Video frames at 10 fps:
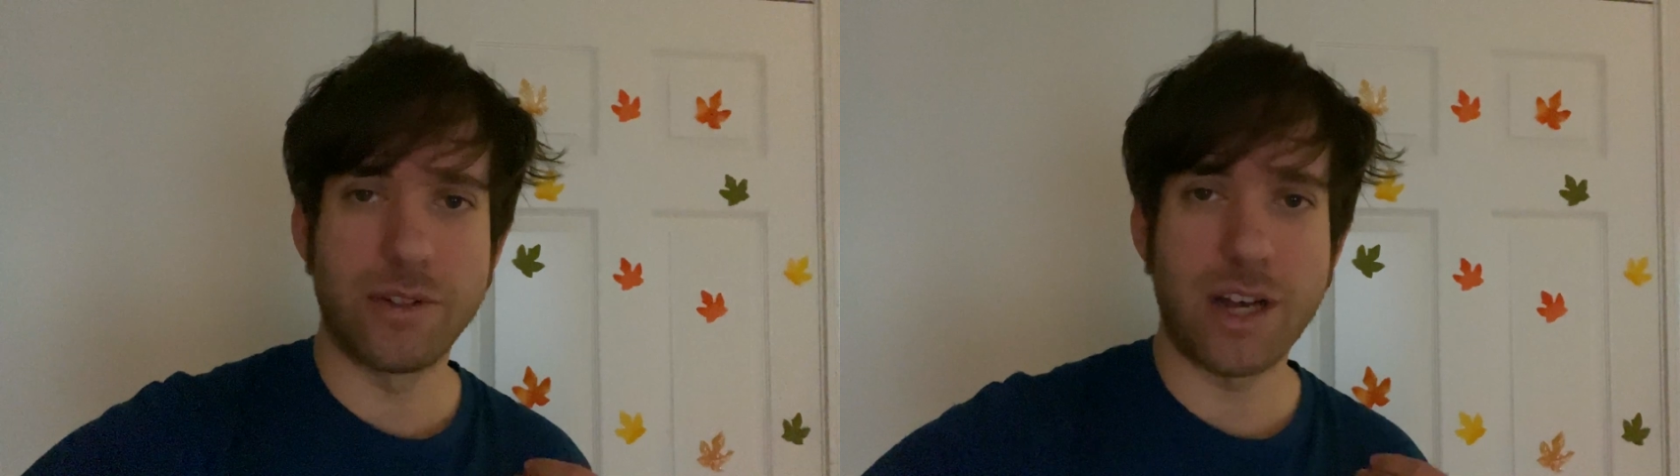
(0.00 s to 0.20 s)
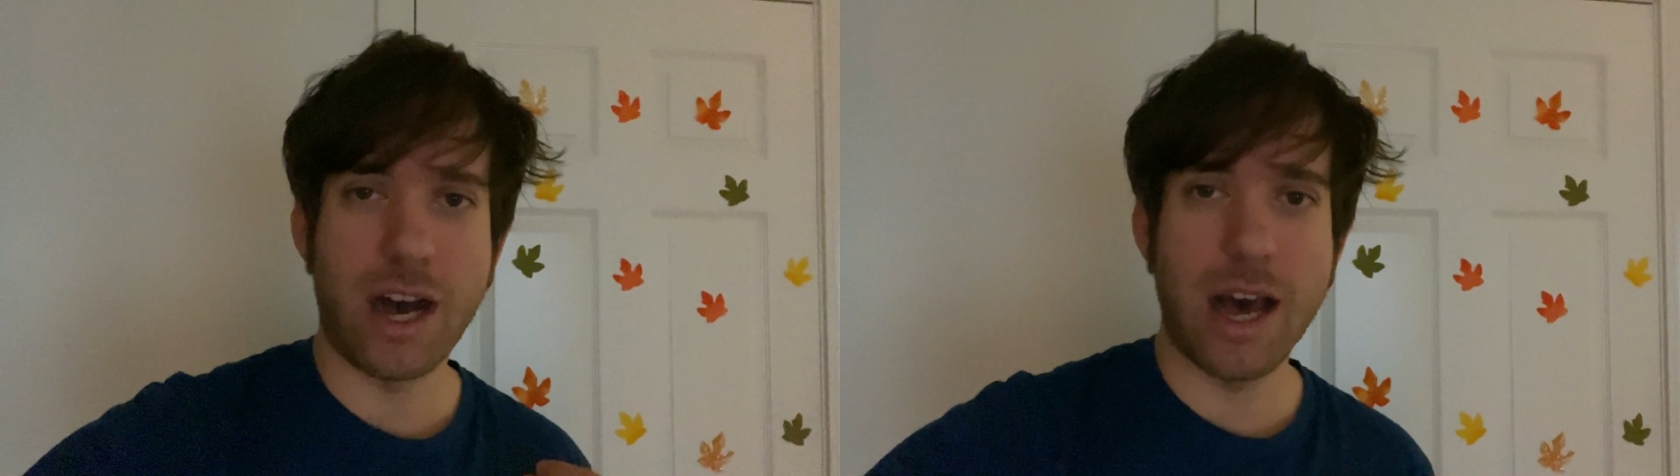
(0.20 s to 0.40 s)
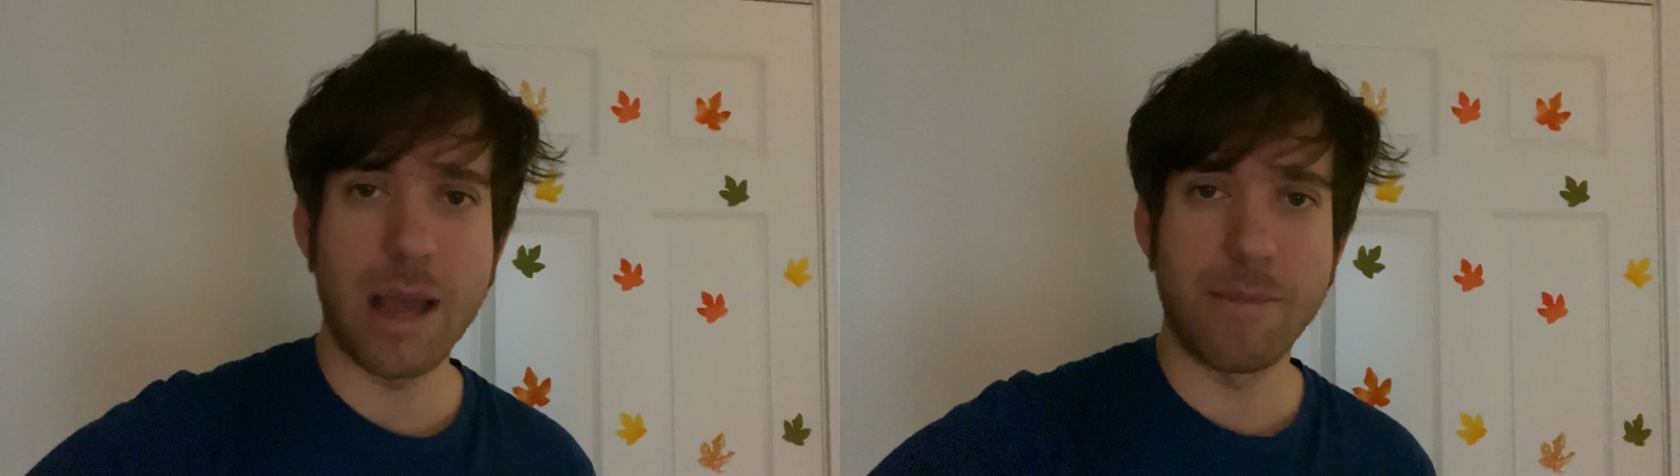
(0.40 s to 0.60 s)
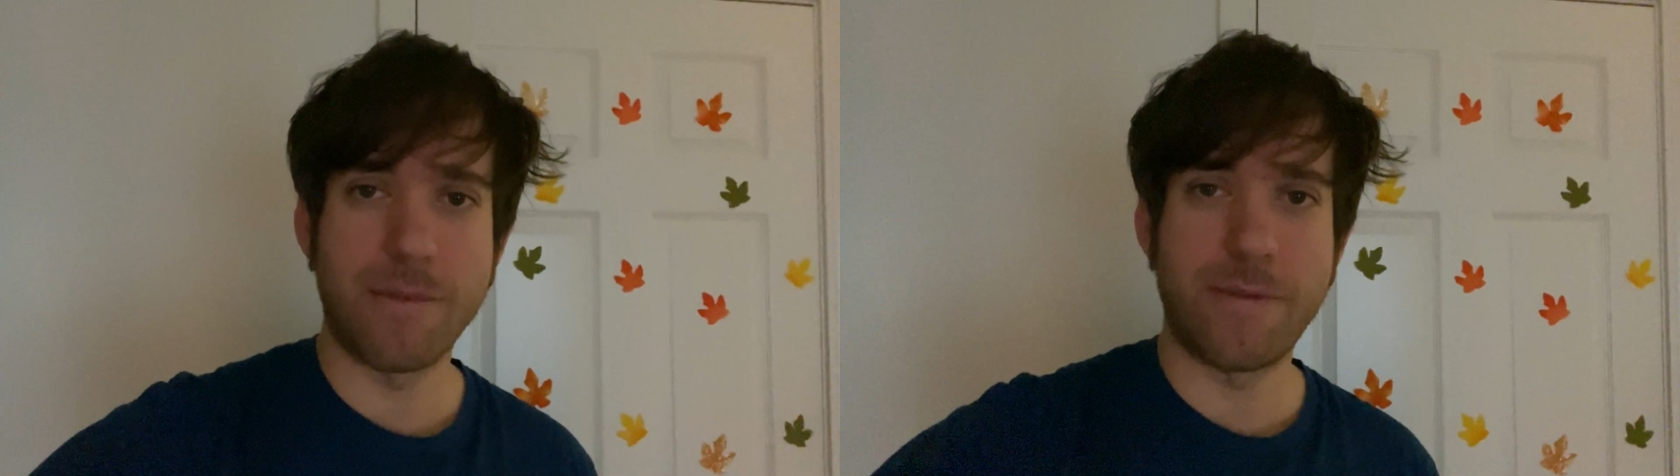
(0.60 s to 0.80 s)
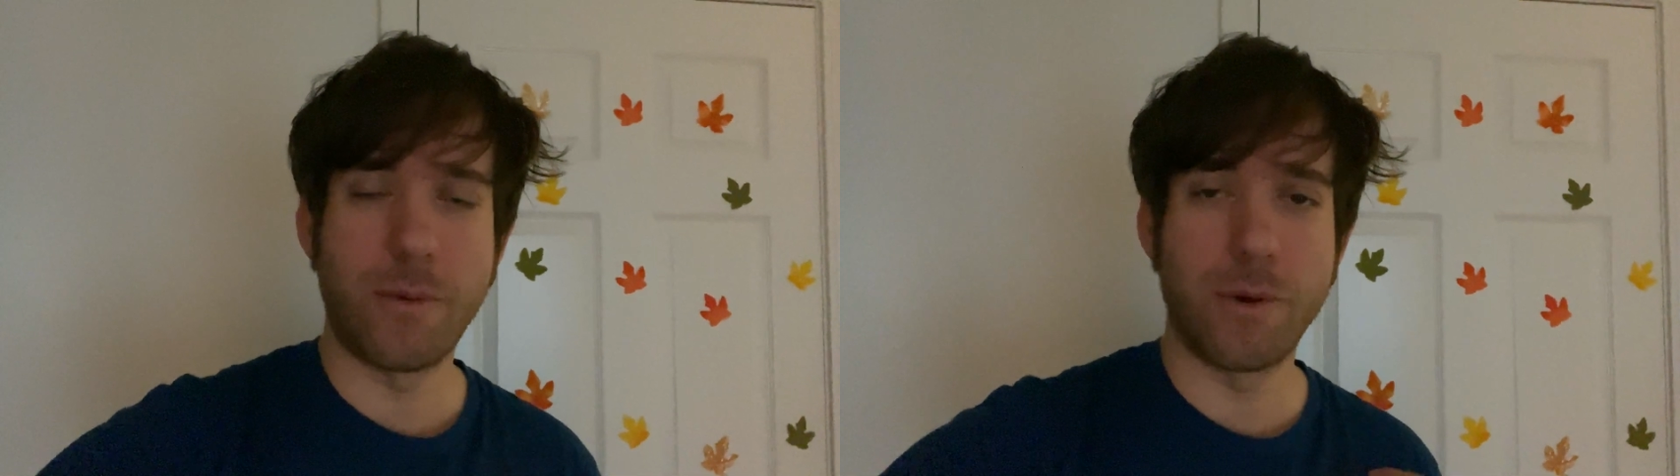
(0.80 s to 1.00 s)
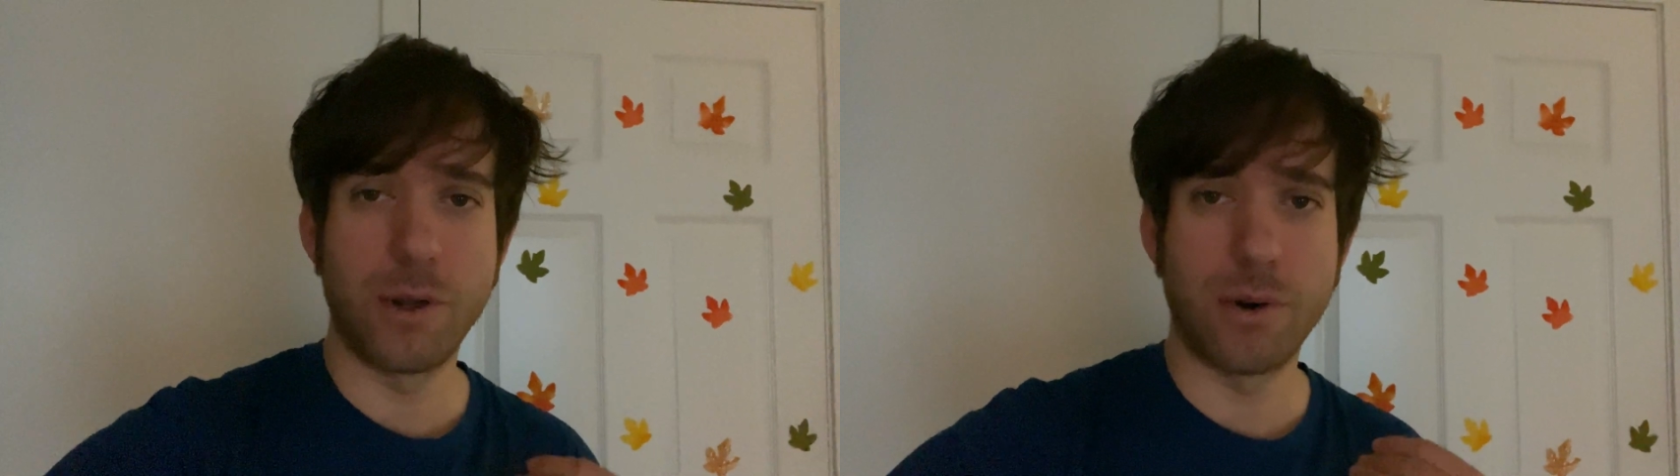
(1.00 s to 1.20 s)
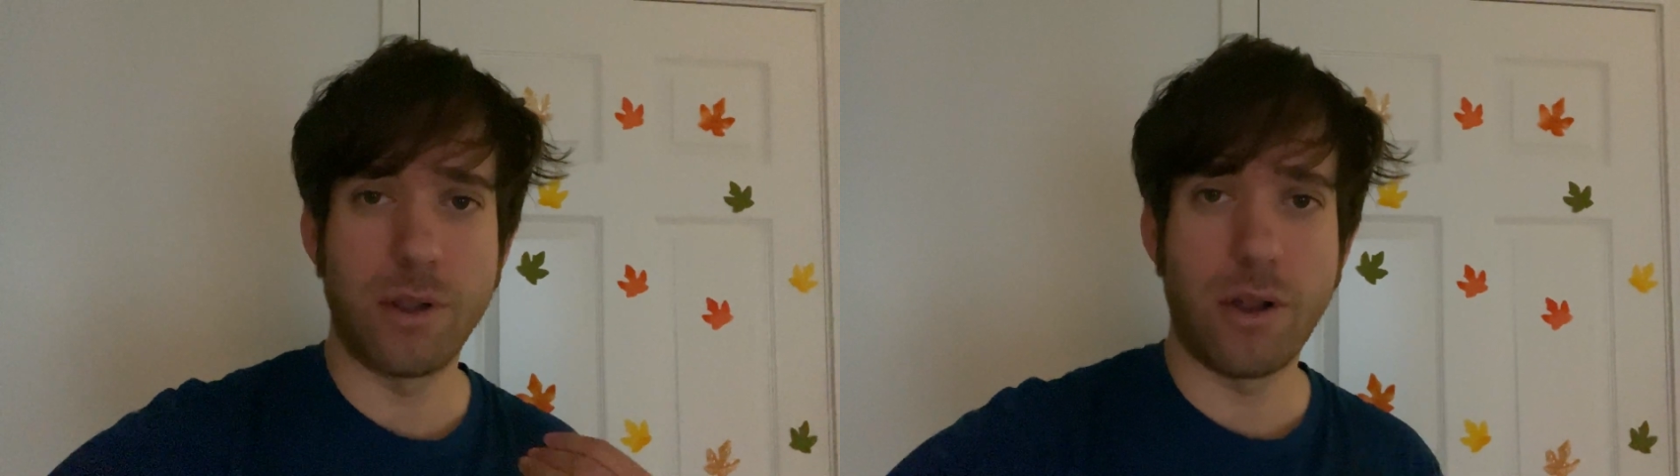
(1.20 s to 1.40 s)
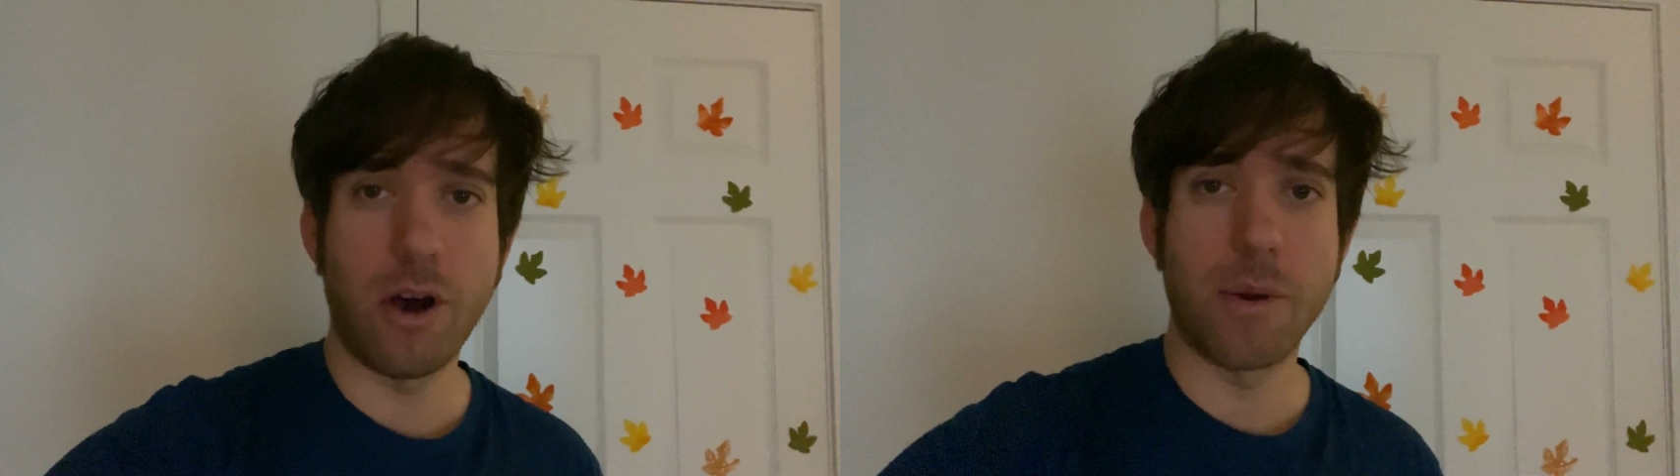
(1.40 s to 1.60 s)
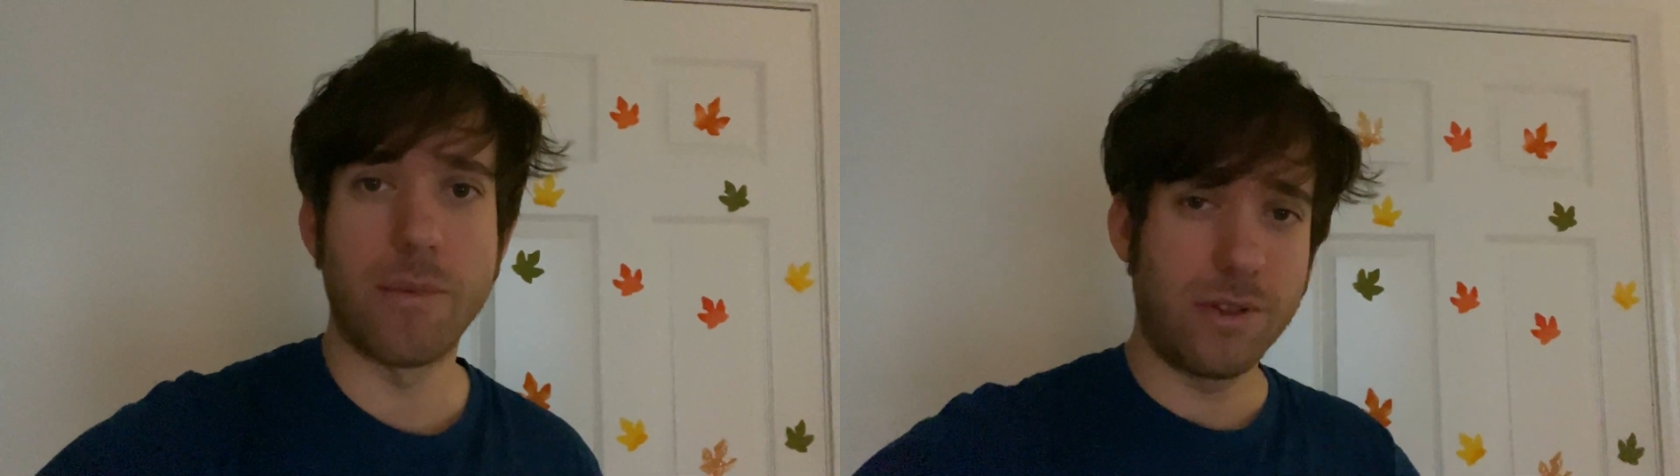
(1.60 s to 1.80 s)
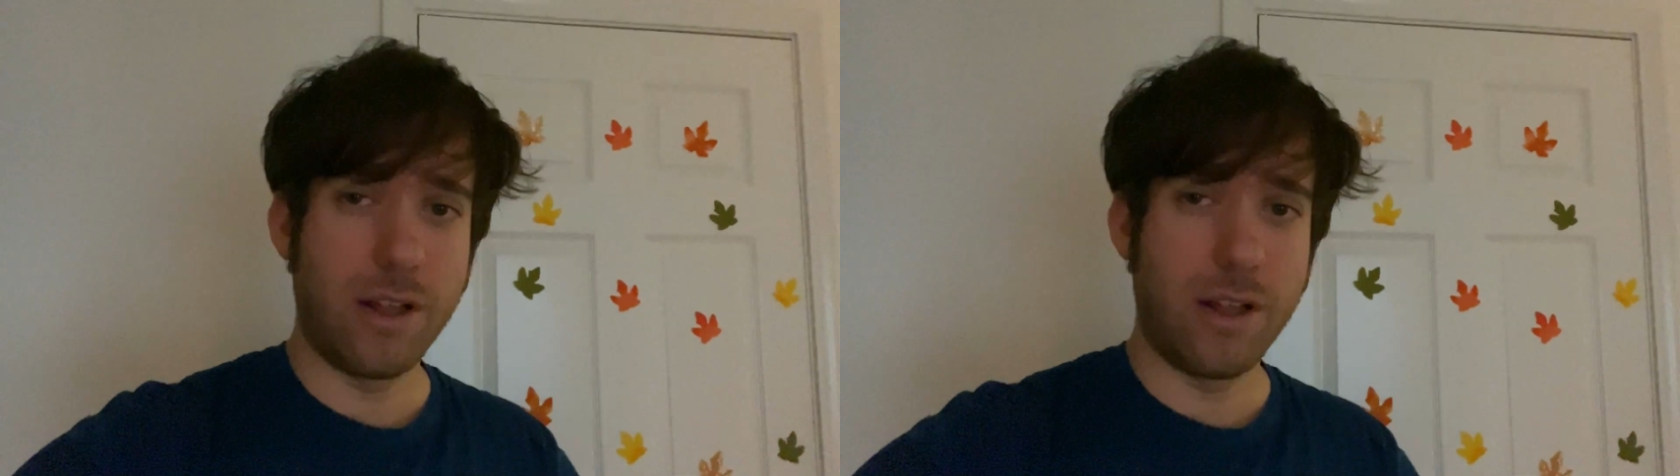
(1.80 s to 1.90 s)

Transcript: time for your alarm.